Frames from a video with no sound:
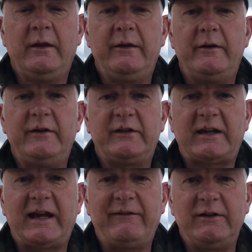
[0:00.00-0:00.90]
there is a
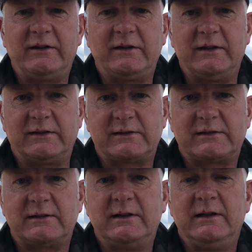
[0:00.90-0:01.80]
caveat to
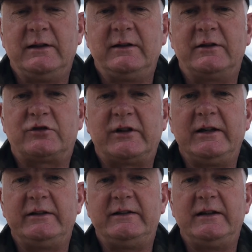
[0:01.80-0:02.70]
this the
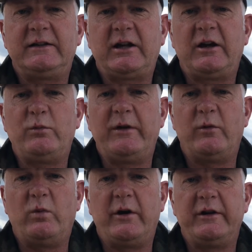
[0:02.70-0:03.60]
trailer did come with a
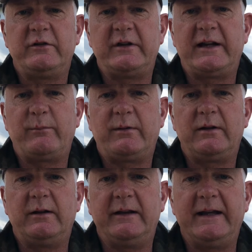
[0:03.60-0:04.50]
100 amp
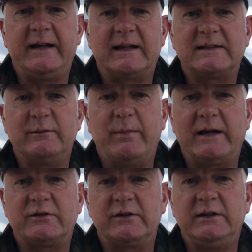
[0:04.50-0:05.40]
lead acid
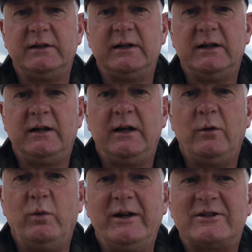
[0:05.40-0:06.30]
battery
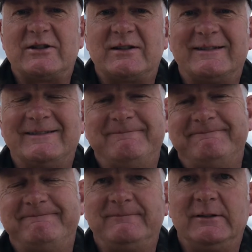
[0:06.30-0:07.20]
which
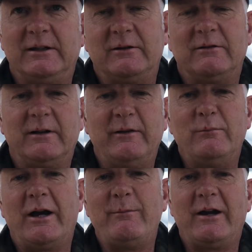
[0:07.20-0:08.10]
you know in
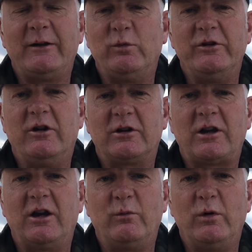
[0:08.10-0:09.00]
my mind would not
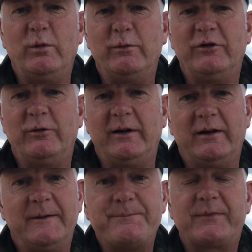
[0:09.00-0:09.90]
cut what we were doing
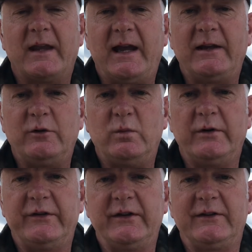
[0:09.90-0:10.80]
and a
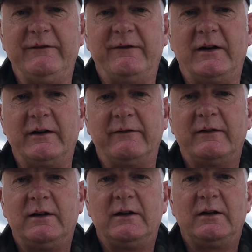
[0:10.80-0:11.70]
165
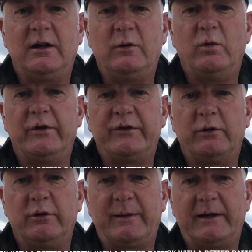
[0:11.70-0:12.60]
uh, watt
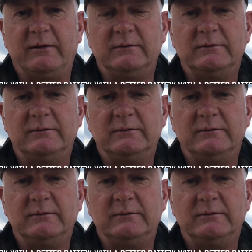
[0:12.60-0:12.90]
solar panel